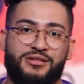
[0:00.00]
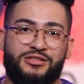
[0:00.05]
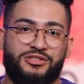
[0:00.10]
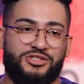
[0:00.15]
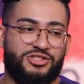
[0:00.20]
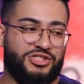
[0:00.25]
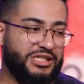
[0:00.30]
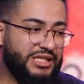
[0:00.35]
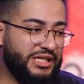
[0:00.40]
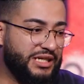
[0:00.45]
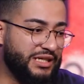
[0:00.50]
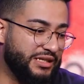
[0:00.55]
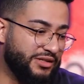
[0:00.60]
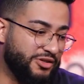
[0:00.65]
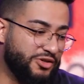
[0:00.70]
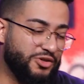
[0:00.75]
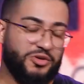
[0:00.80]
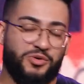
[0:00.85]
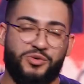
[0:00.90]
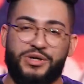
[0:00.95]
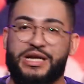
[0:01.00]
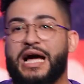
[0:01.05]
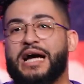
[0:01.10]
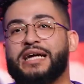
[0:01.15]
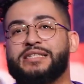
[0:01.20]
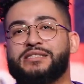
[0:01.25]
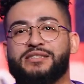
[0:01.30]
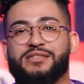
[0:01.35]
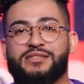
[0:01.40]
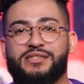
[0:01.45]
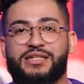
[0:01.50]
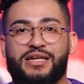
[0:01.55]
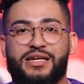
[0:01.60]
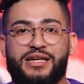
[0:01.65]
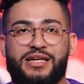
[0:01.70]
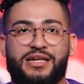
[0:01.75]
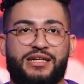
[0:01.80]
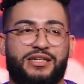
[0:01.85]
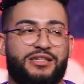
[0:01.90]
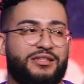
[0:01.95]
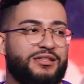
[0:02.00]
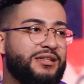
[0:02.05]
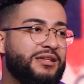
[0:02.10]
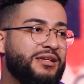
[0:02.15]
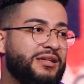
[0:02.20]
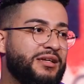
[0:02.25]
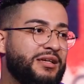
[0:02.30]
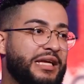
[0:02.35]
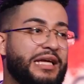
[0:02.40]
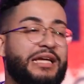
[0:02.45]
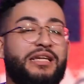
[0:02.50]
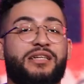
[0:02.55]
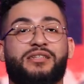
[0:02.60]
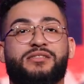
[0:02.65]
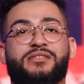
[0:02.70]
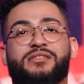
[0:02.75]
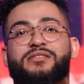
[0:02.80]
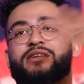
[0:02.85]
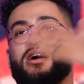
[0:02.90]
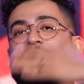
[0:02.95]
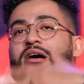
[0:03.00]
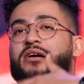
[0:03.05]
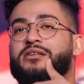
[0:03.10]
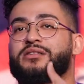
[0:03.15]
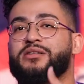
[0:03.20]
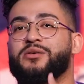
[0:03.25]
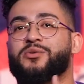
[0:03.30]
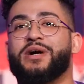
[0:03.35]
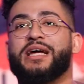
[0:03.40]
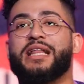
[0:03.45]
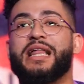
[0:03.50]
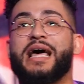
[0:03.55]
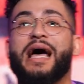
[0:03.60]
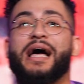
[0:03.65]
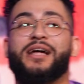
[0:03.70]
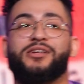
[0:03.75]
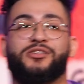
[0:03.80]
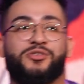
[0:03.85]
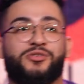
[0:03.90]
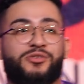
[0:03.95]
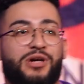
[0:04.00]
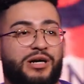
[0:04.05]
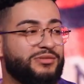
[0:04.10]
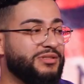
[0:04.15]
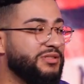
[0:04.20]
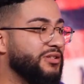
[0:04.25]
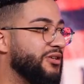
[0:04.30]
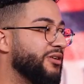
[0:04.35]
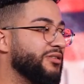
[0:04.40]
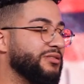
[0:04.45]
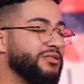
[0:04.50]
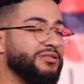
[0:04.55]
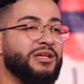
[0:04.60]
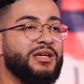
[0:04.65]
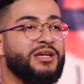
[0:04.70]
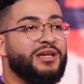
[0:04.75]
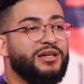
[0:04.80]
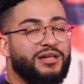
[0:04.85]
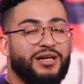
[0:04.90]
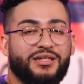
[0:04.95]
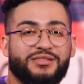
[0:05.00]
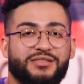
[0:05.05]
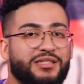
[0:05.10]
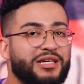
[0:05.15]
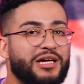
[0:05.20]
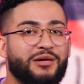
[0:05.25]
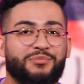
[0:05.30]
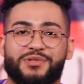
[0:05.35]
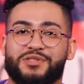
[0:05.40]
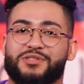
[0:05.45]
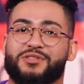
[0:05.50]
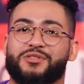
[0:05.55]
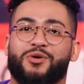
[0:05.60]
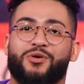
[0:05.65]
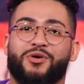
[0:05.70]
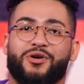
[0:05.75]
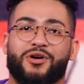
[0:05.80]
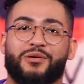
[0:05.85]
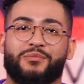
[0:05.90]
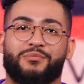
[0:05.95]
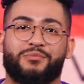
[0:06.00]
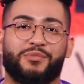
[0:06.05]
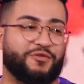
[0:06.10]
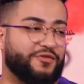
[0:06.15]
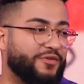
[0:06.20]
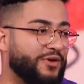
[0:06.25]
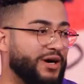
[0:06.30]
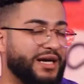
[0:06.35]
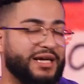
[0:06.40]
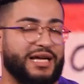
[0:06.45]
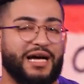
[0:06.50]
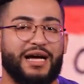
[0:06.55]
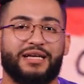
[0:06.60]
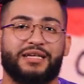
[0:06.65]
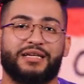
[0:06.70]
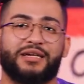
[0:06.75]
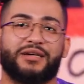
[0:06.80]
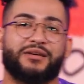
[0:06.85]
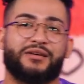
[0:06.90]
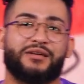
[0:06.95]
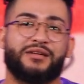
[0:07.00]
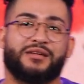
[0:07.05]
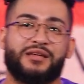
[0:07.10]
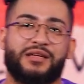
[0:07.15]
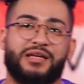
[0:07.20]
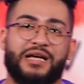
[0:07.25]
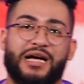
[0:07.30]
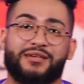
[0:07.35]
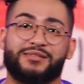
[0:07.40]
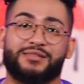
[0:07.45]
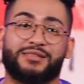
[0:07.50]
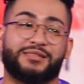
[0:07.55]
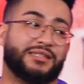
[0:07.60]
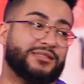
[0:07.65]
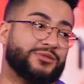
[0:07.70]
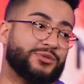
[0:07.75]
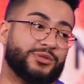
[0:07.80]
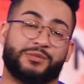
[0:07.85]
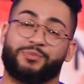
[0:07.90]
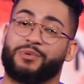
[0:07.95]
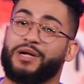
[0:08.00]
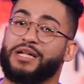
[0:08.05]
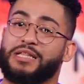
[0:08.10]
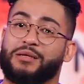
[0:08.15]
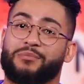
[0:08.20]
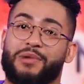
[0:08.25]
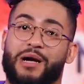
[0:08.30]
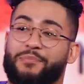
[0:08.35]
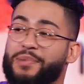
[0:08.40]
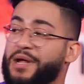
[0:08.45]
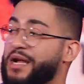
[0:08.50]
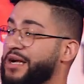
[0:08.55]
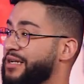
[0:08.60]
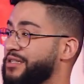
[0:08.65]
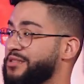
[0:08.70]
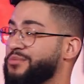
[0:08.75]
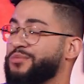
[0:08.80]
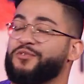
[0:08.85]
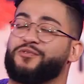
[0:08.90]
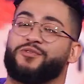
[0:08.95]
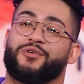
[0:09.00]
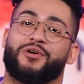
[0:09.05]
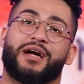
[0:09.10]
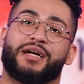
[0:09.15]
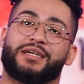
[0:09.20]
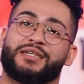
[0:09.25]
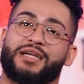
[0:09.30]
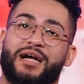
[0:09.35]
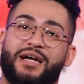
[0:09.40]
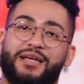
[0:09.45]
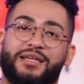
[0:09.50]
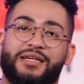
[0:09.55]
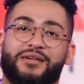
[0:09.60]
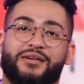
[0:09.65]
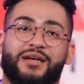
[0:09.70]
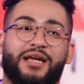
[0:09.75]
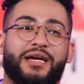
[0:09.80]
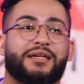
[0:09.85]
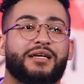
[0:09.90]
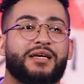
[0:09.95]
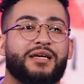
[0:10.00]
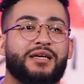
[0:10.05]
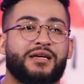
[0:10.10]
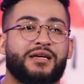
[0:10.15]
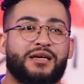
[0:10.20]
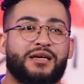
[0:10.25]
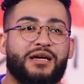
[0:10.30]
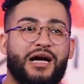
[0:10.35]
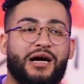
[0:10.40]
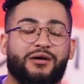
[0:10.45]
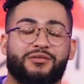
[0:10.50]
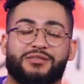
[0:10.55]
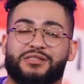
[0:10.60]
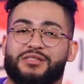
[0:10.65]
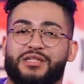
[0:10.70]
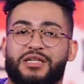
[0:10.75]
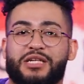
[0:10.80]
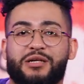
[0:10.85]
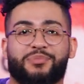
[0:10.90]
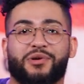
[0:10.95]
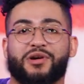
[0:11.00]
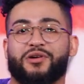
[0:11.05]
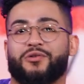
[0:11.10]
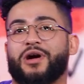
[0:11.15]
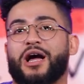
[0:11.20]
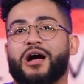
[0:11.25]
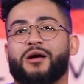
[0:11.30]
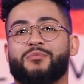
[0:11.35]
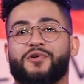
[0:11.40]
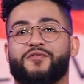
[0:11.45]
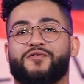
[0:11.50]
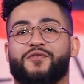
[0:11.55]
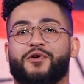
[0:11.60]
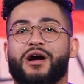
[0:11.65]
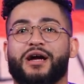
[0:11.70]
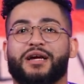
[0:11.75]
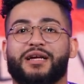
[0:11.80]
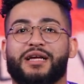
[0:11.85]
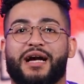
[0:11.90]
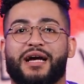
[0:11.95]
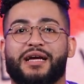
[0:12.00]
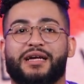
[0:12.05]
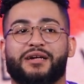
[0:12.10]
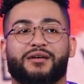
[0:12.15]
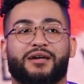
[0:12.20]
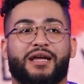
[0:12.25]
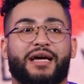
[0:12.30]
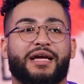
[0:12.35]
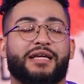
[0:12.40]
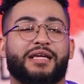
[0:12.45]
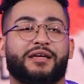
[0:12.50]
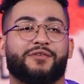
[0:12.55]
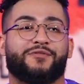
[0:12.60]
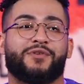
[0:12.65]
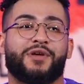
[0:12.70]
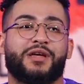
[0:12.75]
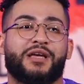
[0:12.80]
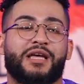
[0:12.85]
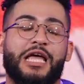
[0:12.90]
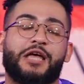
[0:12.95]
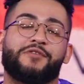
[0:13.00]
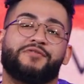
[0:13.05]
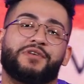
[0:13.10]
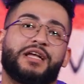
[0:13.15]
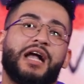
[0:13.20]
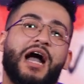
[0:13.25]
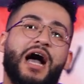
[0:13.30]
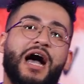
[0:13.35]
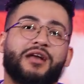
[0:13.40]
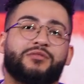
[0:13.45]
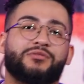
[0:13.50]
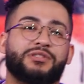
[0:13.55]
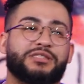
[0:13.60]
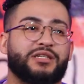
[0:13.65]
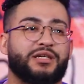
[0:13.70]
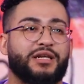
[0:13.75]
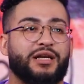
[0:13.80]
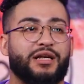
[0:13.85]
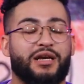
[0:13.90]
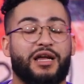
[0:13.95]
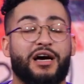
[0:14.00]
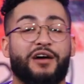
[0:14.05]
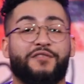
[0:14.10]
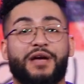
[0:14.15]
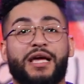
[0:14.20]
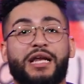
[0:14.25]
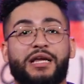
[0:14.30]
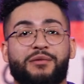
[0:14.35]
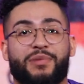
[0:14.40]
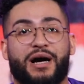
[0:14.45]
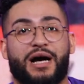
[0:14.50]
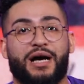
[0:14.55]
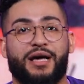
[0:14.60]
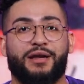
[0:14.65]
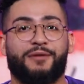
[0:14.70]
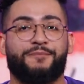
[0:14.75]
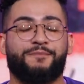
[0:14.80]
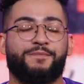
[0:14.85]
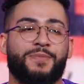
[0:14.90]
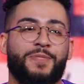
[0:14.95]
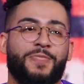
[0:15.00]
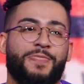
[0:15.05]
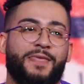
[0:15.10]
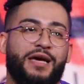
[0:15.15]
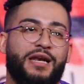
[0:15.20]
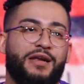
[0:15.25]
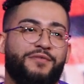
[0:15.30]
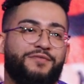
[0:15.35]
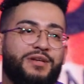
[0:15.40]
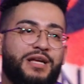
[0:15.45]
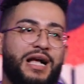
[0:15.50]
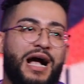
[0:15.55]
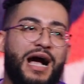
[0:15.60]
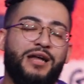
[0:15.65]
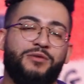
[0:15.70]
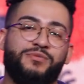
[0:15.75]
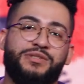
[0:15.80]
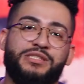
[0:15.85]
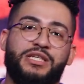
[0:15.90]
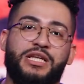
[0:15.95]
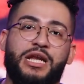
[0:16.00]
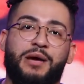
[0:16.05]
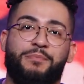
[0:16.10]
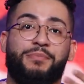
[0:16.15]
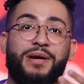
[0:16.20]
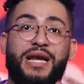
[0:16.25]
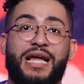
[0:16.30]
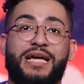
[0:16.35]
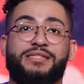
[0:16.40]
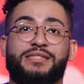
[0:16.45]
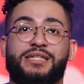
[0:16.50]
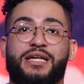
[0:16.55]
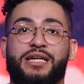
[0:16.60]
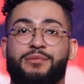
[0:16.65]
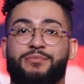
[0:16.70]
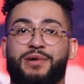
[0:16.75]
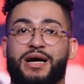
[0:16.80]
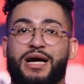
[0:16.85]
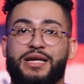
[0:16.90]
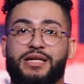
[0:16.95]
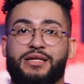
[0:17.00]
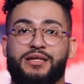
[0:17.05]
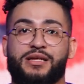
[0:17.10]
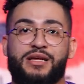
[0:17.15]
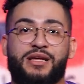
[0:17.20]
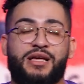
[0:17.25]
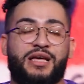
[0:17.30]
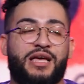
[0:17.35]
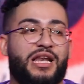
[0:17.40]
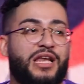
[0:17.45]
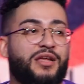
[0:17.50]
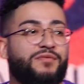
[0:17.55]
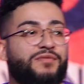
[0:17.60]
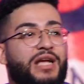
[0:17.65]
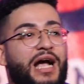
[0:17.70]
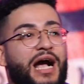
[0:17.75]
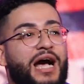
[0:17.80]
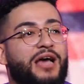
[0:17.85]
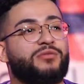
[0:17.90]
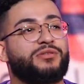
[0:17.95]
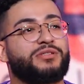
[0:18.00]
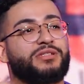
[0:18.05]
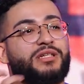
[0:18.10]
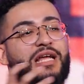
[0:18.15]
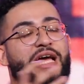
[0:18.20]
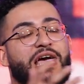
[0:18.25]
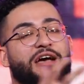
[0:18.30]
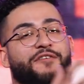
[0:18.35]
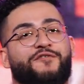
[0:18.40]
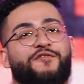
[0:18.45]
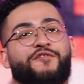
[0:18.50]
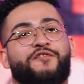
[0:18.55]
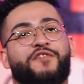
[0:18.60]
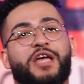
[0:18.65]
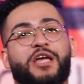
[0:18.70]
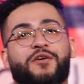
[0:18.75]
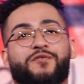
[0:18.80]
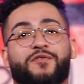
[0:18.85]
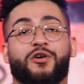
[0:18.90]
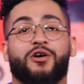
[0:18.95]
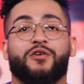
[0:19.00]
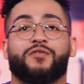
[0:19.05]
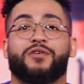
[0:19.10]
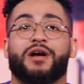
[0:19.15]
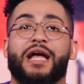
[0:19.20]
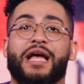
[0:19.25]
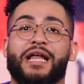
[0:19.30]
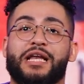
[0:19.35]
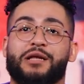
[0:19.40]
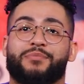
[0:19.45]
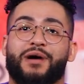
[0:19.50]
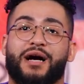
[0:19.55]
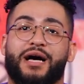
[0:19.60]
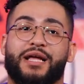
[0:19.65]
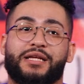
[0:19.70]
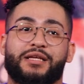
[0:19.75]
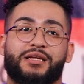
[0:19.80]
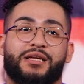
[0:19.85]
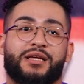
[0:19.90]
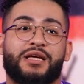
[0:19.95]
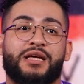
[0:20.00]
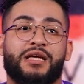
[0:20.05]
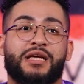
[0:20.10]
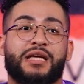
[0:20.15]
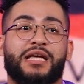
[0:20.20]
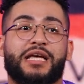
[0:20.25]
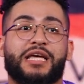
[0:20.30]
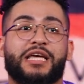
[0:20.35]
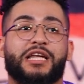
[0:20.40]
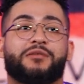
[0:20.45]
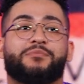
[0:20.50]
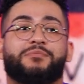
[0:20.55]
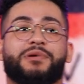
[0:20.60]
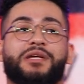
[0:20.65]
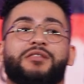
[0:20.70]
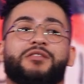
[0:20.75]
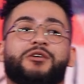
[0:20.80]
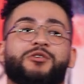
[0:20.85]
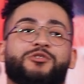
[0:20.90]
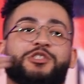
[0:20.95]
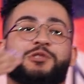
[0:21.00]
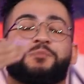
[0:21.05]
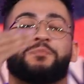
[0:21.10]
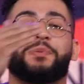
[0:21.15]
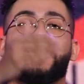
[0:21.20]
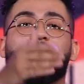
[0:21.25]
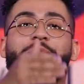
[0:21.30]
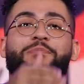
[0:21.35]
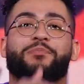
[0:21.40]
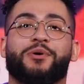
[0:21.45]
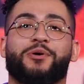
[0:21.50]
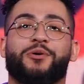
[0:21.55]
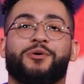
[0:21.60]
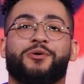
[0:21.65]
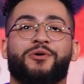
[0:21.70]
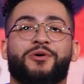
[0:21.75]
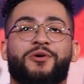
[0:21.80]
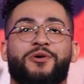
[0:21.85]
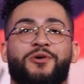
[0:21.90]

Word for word: She didn't do what I just did, and he doesn't talk the way that I do. I was curse, cussing up a storm before I got here. I was disrespecting my parents before I got here. Like, I was sleeping around before I got here. Like, if, if God was going to love anybody, and if God was going to bless anybody, and if God was going to have favor over anybody, it'll be those people